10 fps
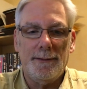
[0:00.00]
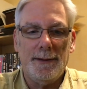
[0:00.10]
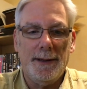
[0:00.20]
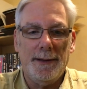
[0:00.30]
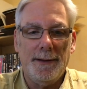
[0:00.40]

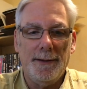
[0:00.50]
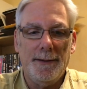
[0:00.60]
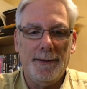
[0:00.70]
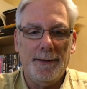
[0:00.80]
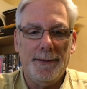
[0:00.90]

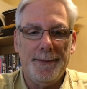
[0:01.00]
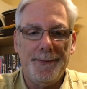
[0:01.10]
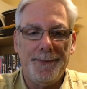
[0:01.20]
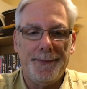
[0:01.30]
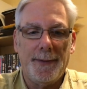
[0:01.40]
I
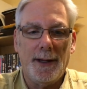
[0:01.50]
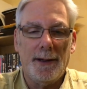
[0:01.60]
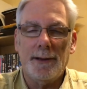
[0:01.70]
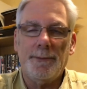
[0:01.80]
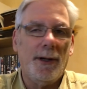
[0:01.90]

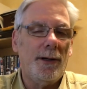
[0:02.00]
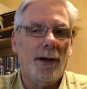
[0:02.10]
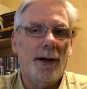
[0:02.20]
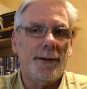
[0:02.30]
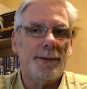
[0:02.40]
guess my
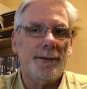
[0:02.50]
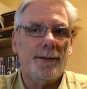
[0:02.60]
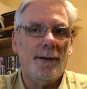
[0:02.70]
cost